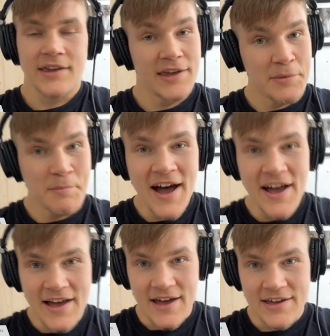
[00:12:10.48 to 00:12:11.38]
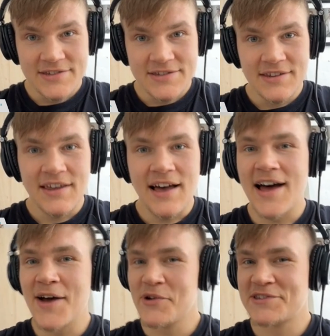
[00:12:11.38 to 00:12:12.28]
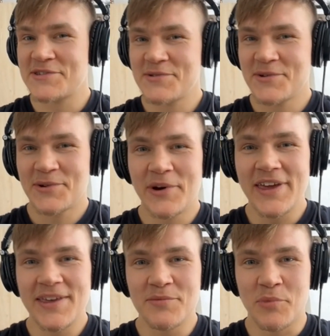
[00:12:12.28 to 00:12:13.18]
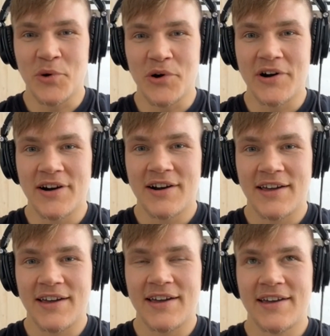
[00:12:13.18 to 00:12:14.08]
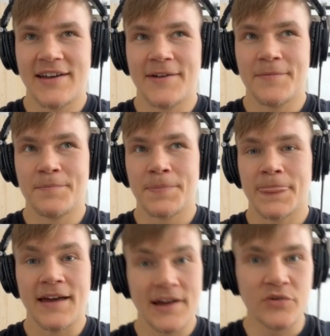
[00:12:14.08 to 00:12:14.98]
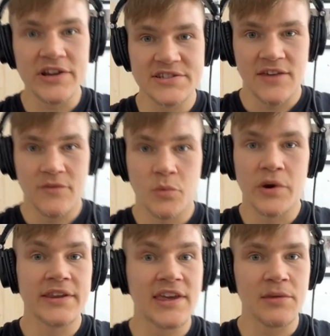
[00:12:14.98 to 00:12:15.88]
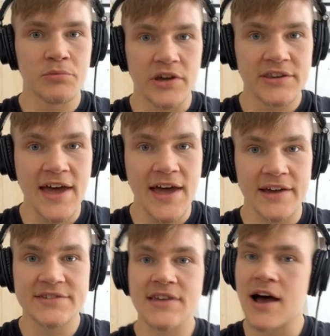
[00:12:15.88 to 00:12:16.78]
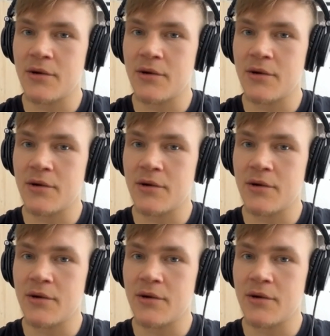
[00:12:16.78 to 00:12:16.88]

In my eyes, I was way more... aggressive when it came to attacks.